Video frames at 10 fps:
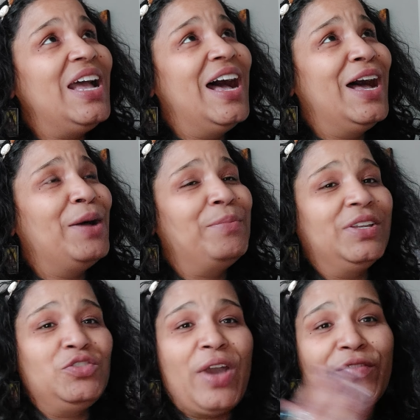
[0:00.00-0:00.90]

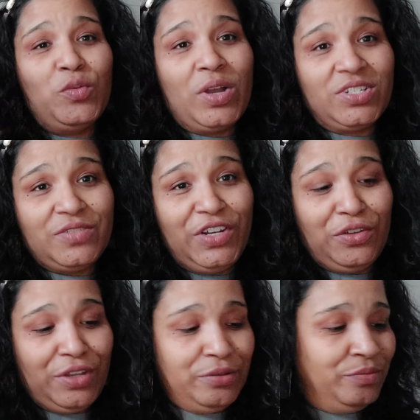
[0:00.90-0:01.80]
You have to watch this
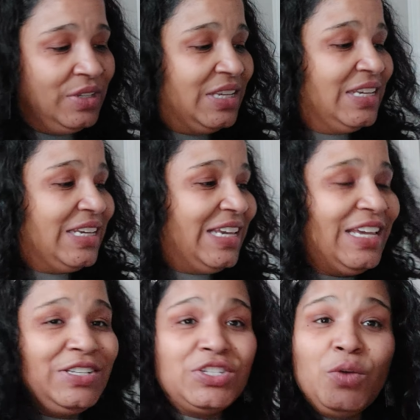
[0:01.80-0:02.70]
video though.
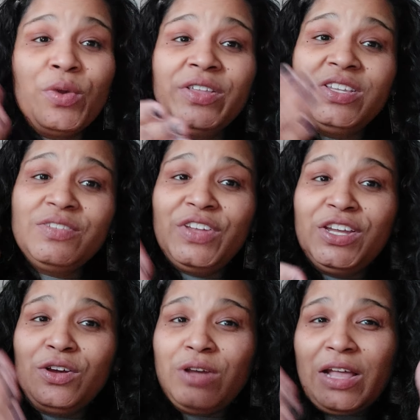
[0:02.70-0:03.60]
And somewhere in this
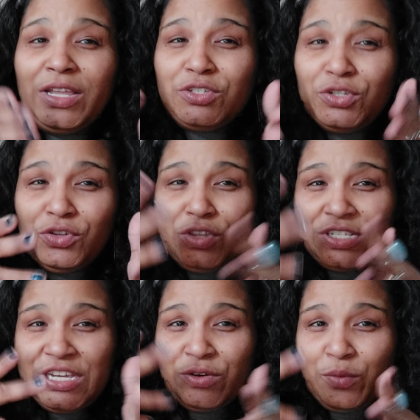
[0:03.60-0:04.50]
video, I'll let you know the
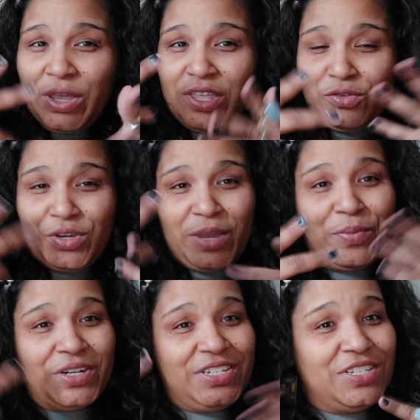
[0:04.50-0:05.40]
secret way that you can
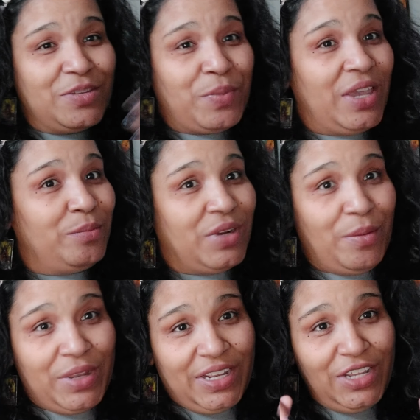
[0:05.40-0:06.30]
participate, but
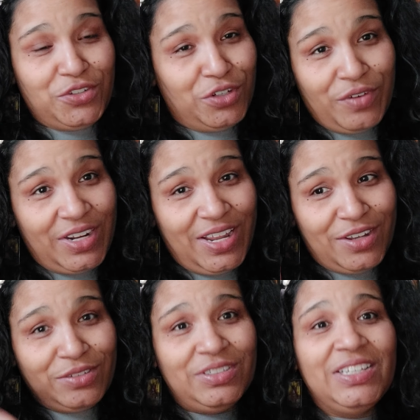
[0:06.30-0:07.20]
I'm not gonna let you know right
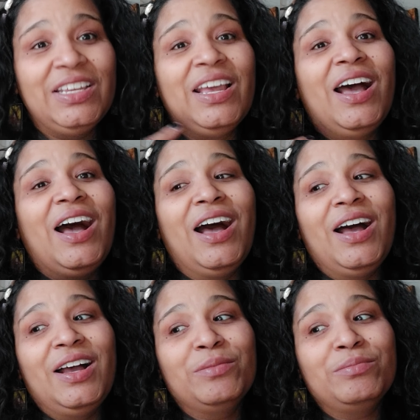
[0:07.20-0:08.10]
now.
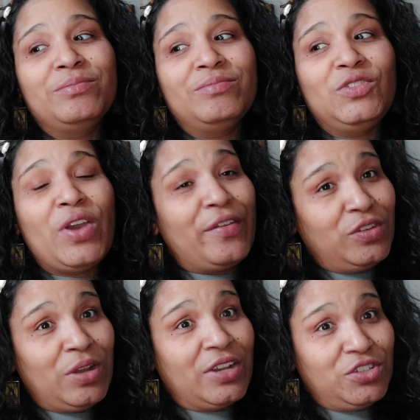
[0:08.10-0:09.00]
You have
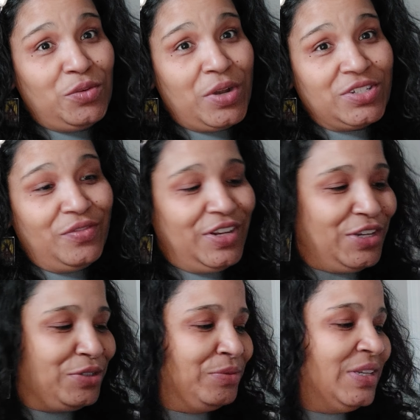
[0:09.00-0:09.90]
to actually watch the
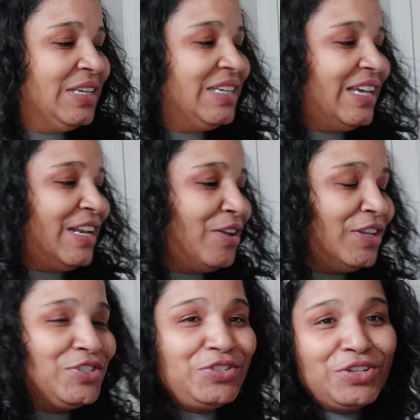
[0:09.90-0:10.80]
video and I'll
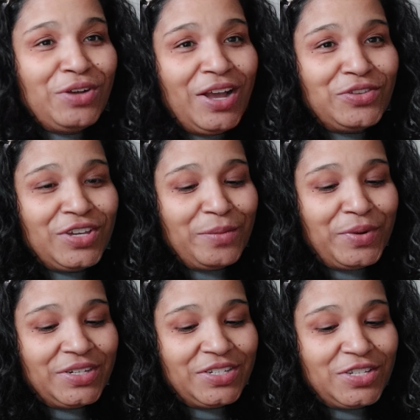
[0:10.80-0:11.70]
let you know how you can
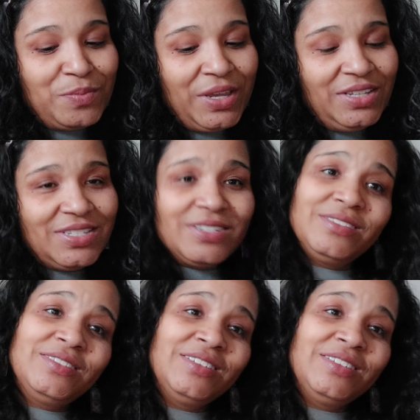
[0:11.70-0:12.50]
participate.